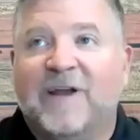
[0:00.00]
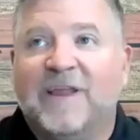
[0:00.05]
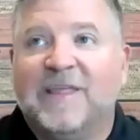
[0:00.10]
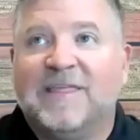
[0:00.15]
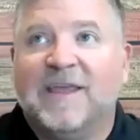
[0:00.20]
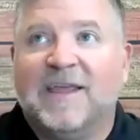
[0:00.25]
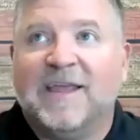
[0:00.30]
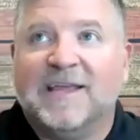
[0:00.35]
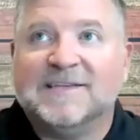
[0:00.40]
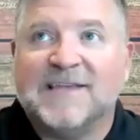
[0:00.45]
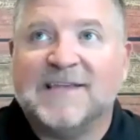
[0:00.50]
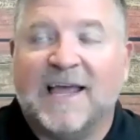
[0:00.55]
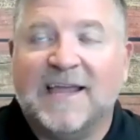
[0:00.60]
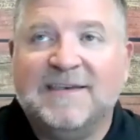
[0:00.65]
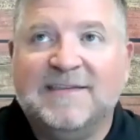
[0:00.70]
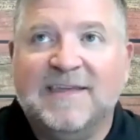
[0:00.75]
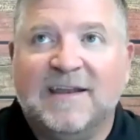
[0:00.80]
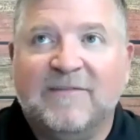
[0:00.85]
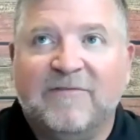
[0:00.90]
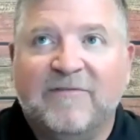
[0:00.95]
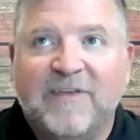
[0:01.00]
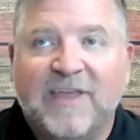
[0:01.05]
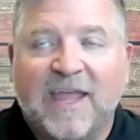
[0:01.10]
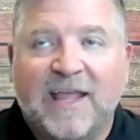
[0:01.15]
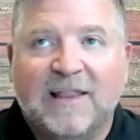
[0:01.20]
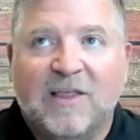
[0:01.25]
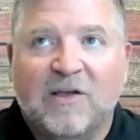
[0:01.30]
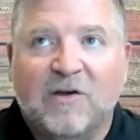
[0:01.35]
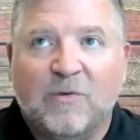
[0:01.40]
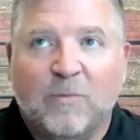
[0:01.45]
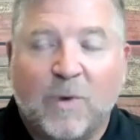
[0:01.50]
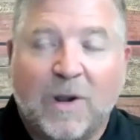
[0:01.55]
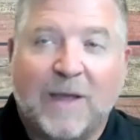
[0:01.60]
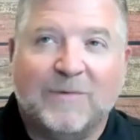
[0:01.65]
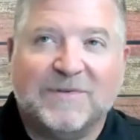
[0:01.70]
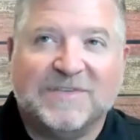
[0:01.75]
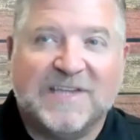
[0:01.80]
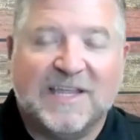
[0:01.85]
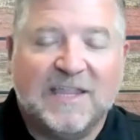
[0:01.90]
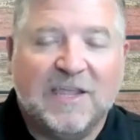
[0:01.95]
thing is, I did a VA loan when I
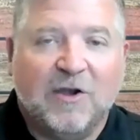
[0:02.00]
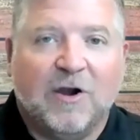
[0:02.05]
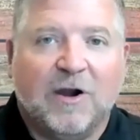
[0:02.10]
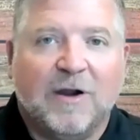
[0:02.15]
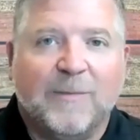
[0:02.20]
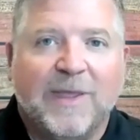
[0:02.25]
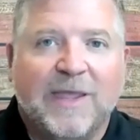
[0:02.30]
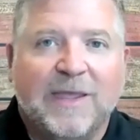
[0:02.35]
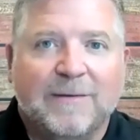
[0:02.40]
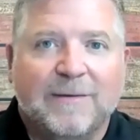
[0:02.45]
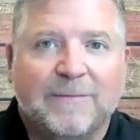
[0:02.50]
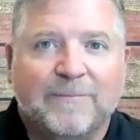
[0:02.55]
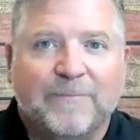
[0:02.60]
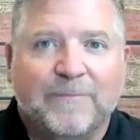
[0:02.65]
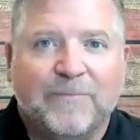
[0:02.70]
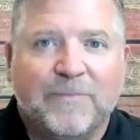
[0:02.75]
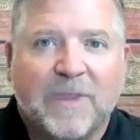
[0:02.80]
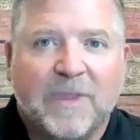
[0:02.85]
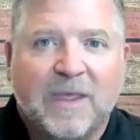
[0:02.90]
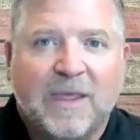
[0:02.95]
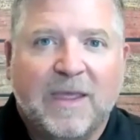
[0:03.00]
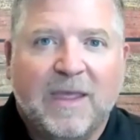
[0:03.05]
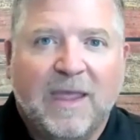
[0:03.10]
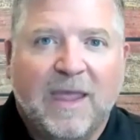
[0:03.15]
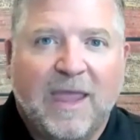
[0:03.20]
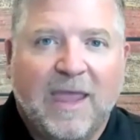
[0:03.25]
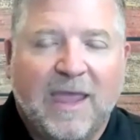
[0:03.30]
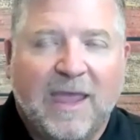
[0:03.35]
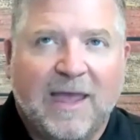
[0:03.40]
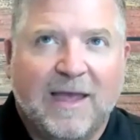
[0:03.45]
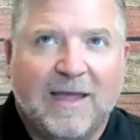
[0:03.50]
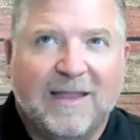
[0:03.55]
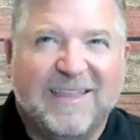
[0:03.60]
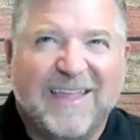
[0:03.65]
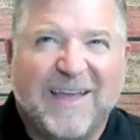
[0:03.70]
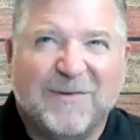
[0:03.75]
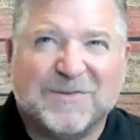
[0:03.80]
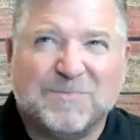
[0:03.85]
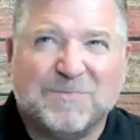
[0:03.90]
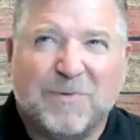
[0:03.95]
was in the Army, and
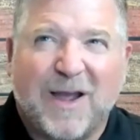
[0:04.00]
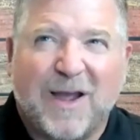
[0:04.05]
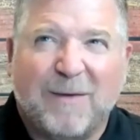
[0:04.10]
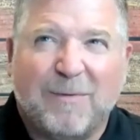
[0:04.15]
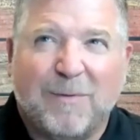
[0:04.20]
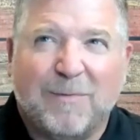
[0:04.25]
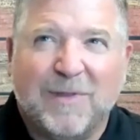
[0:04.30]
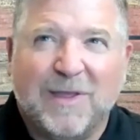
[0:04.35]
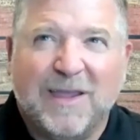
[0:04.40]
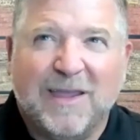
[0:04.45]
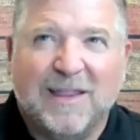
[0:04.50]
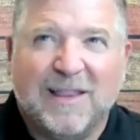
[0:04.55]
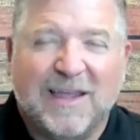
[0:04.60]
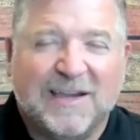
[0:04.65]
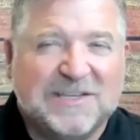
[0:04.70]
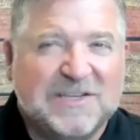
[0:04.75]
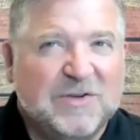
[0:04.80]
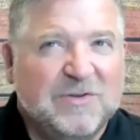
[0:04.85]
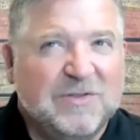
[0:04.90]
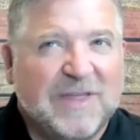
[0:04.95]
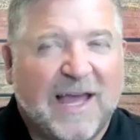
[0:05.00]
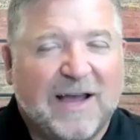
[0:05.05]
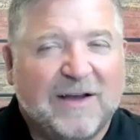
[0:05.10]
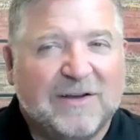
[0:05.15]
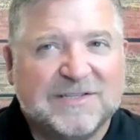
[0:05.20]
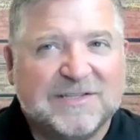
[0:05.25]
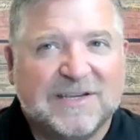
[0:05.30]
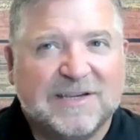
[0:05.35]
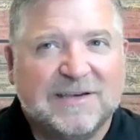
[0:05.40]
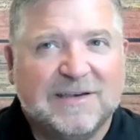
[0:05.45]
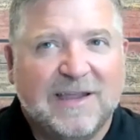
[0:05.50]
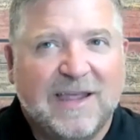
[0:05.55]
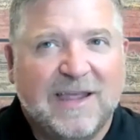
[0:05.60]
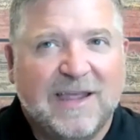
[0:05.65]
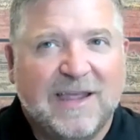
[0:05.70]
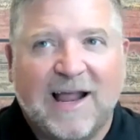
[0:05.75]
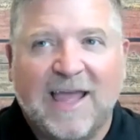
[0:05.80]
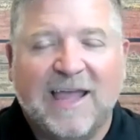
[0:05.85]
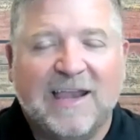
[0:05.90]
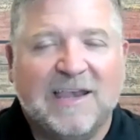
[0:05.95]
that was probably in like 2000,
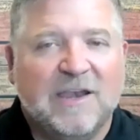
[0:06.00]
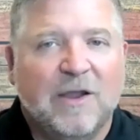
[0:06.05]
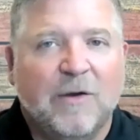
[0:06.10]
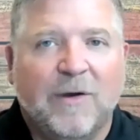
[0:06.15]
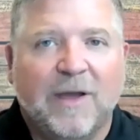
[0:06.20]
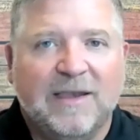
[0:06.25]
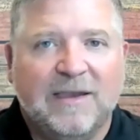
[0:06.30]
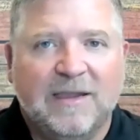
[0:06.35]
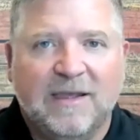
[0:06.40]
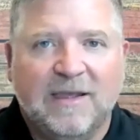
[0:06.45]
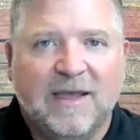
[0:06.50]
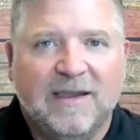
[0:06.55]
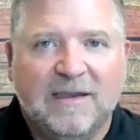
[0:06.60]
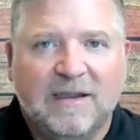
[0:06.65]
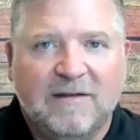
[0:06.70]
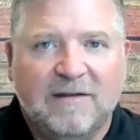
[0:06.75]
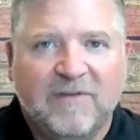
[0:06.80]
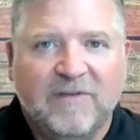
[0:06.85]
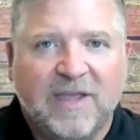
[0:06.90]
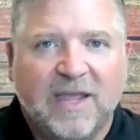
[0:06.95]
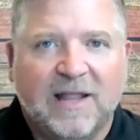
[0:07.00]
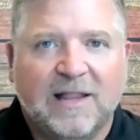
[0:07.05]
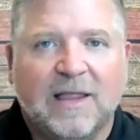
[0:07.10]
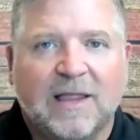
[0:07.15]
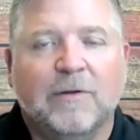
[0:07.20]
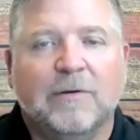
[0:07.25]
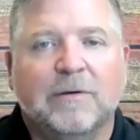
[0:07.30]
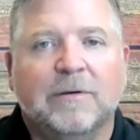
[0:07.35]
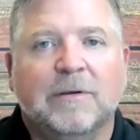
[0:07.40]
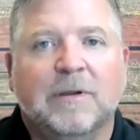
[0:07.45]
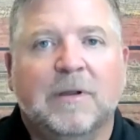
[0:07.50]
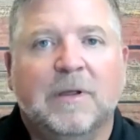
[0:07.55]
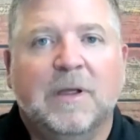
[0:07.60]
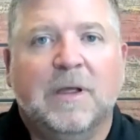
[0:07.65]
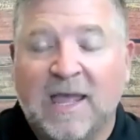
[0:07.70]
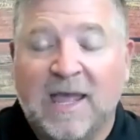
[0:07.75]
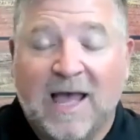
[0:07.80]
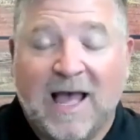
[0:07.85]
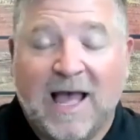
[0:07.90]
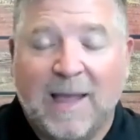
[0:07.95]
and I had no idea I did a VA loan.
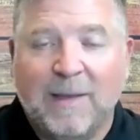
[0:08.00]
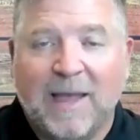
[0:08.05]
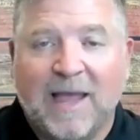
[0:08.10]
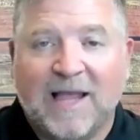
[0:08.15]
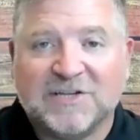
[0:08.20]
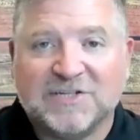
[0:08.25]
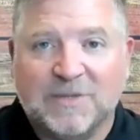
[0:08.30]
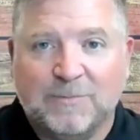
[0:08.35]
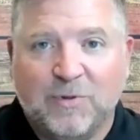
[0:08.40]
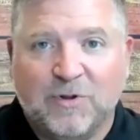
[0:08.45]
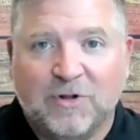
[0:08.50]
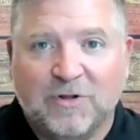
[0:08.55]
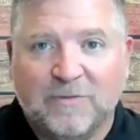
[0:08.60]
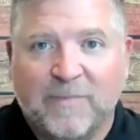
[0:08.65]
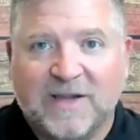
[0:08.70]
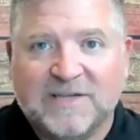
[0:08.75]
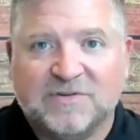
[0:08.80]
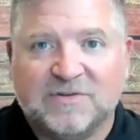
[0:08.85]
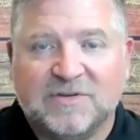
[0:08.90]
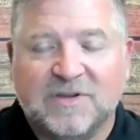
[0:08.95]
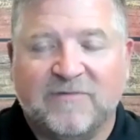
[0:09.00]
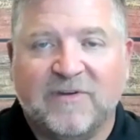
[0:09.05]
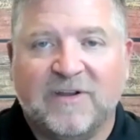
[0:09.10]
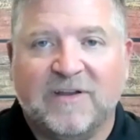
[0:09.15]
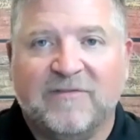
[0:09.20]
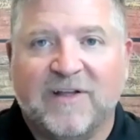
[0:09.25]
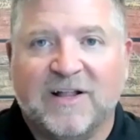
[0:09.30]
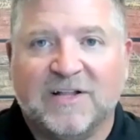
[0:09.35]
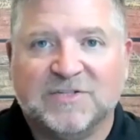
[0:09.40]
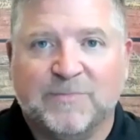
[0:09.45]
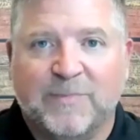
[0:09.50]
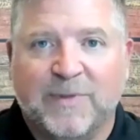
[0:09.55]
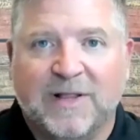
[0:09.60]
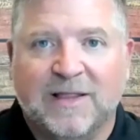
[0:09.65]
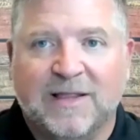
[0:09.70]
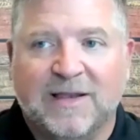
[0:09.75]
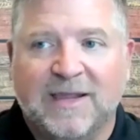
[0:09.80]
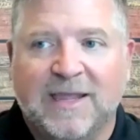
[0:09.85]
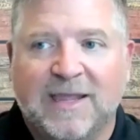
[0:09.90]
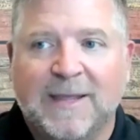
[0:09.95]
I actually pulled my certificate of
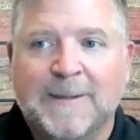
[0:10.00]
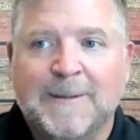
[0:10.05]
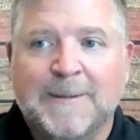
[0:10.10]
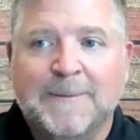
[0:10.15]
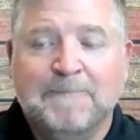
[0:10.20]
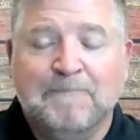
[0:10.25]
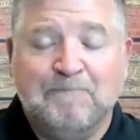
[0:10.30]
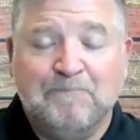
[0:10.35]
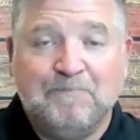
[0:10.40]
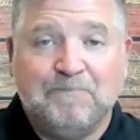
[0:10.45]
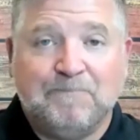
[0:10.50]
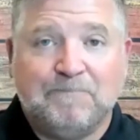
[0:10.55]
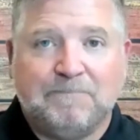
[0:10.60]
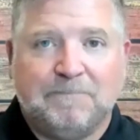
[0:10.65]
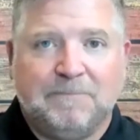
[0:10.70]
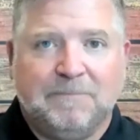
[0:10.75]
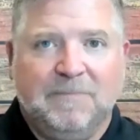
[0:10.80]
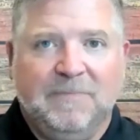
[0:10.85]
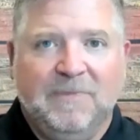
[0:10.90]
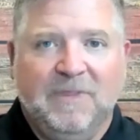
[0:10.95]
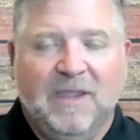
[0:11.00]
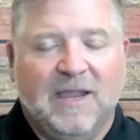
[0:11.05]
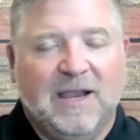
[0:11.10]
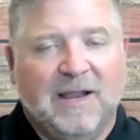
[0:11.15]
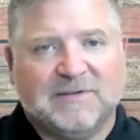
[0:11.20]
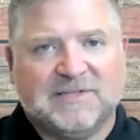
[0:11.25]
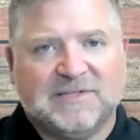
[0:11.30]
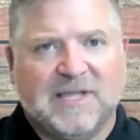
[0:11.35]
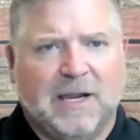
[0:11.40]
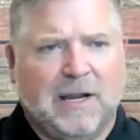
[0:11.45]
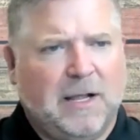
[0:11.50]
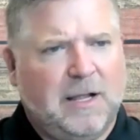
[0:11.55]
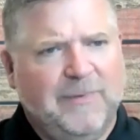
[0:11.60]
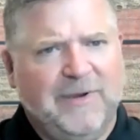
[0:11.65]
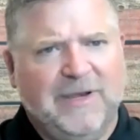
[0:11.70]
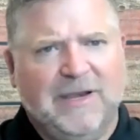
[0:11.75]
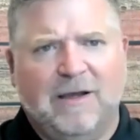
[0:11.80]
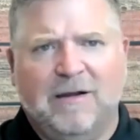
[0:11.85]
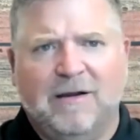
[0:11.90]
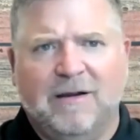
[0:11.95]
eligibility, and I was like, I'll
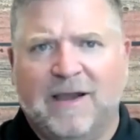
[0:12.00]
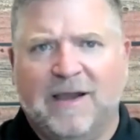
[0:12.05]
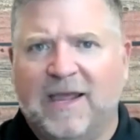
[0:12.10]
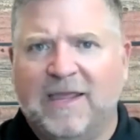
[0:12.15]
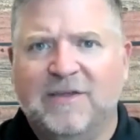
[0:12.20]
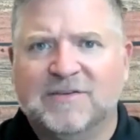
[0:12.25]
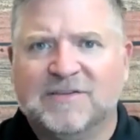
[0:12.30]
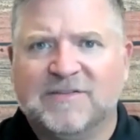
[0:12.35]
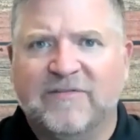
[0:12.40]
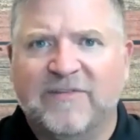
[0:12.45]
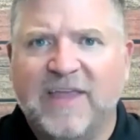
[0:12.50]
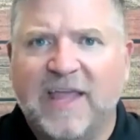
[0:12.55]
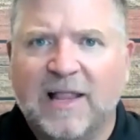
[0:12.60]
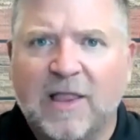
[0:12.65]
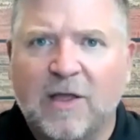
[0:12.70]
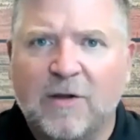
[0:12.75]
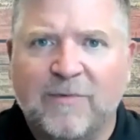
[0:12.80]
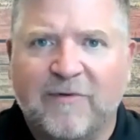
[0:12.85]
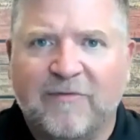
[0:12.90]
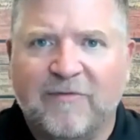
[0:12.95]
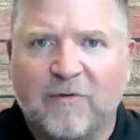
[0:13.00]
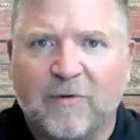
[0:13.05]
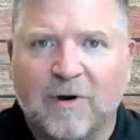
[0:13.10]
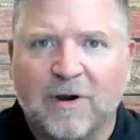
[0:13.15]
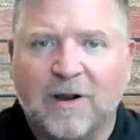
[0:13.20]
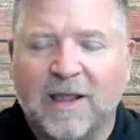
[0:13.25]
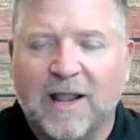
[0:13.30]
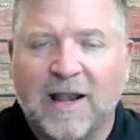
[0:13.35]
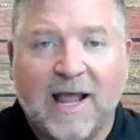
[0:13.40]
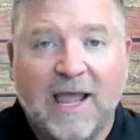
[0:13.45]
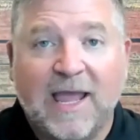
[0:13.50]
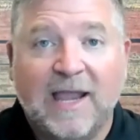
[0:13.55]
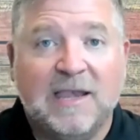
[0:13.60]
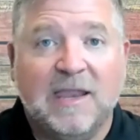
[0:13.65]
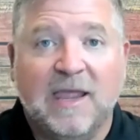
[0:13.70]
be darned, I used a VA loan before. And I